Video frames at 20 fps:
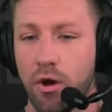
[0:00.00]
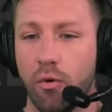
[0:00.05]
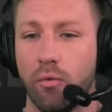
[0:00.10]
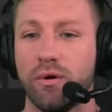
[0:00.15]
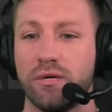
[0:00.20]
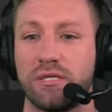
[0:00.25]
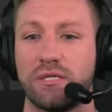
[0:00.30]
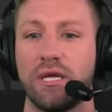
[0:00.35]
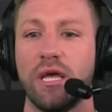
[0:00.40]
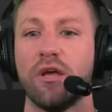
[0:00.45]

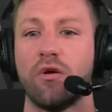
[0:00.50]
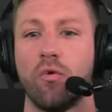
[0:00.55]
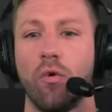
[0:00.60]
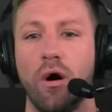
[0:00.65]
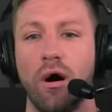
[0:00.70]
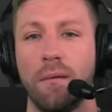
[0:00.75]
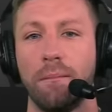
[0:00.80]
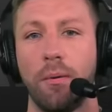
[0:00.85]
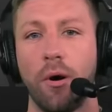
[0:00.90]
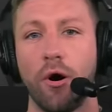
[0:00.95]
with
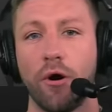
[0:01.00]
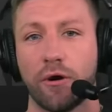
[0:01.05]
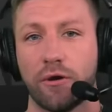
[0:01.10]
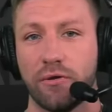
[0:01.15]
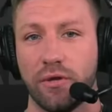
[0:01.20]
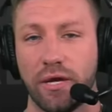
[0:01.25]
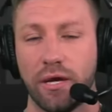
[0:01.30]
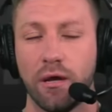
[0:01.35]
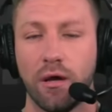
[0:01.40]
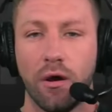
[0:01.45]
Saquon
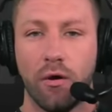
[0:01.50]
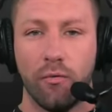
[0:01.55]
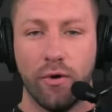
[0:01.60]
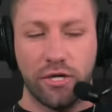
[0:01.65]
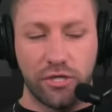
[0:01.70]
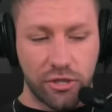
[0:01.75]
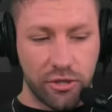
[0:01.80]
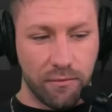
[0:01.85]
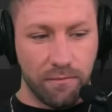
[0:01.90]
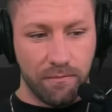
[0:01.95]
Barkley,
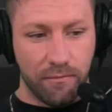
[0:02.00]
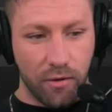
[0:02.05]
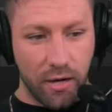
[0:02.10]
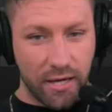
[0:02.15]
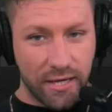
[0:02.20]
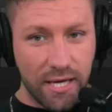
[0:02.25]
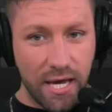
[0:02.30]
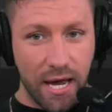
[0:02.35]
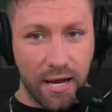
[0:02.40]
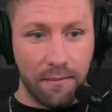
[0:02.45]
which,
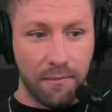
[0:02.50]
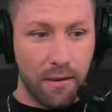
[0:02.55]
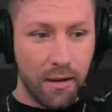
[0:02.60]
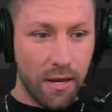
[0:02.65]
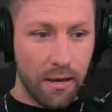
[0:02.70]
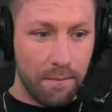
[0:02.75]
again,